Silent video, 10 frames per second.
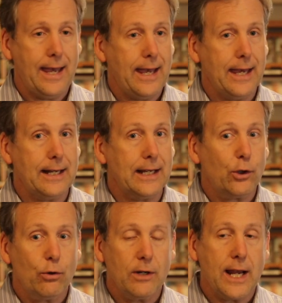And it
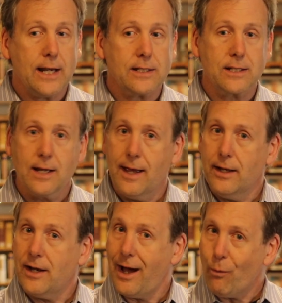creates
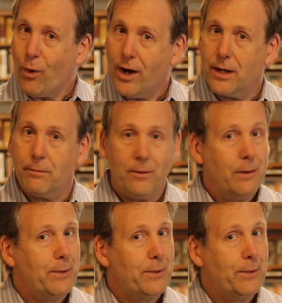not one,